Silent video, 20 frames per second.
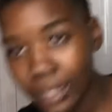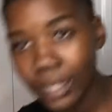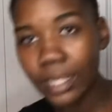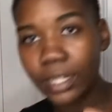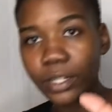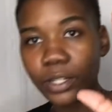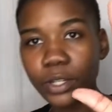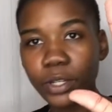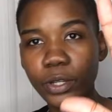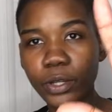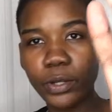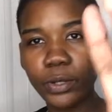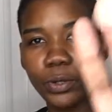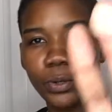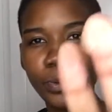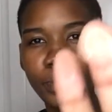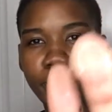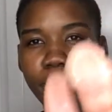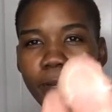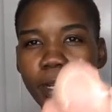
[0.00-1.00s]
not
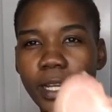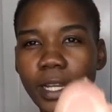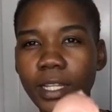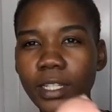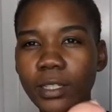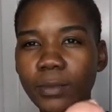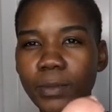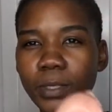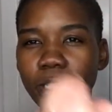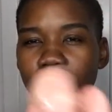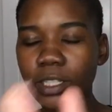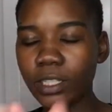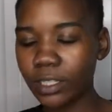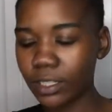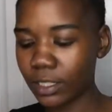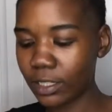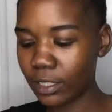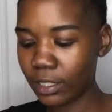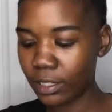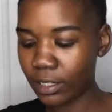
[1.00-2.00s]
too much, but
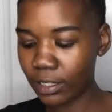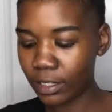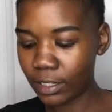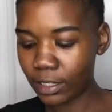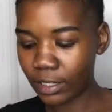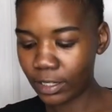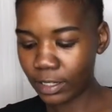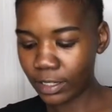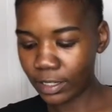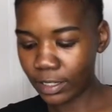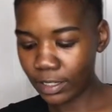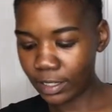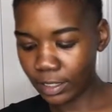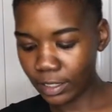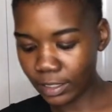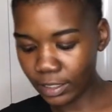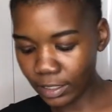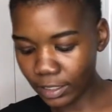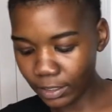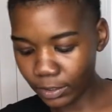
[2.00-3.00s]
just
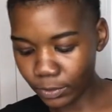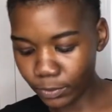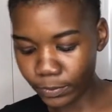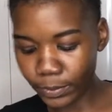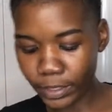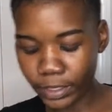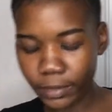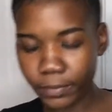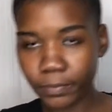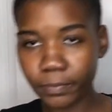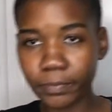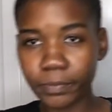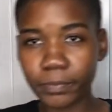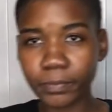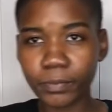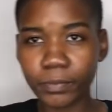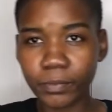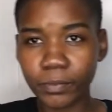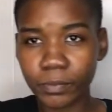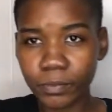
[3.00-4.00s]
a little bit.
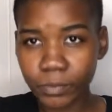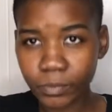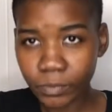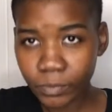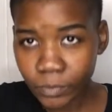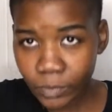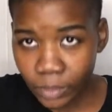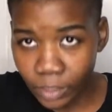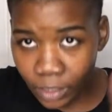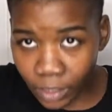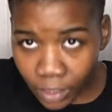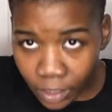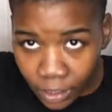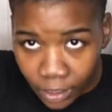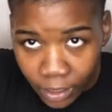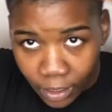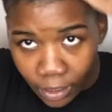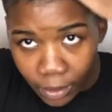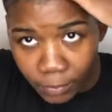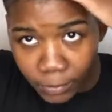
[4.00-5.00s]

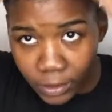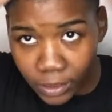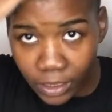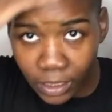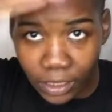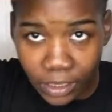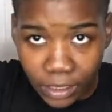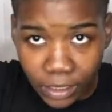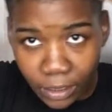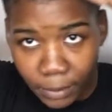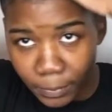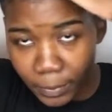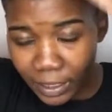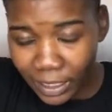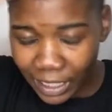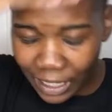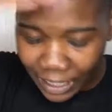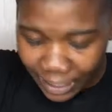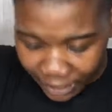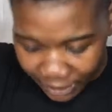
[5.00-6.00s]
And I'm just gonna
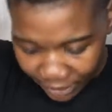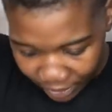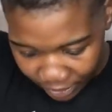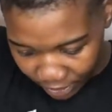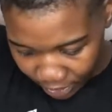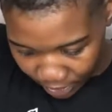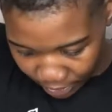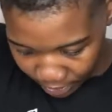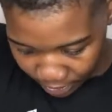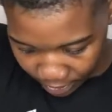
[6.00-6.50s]
apply it